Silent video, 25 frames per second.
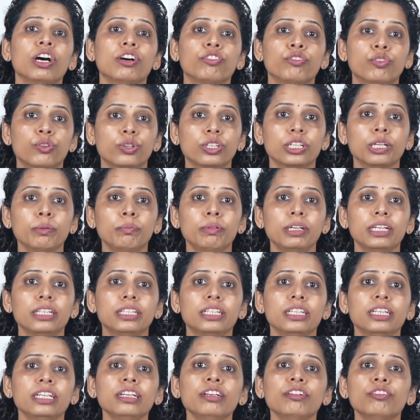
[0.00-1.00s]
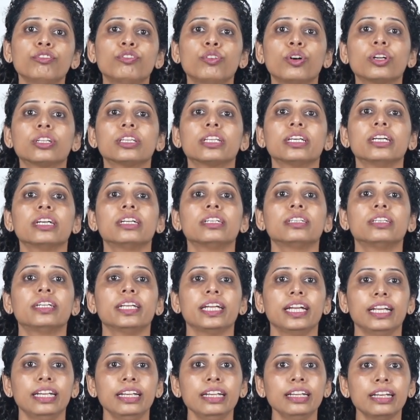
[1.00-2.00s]
affordability for their
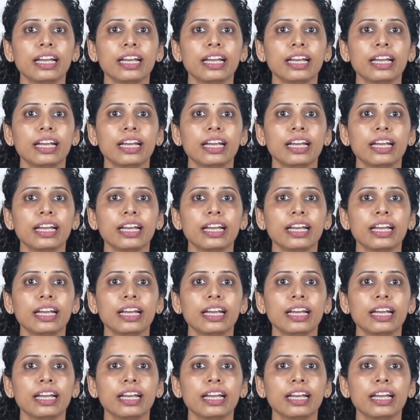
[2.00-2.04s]
daily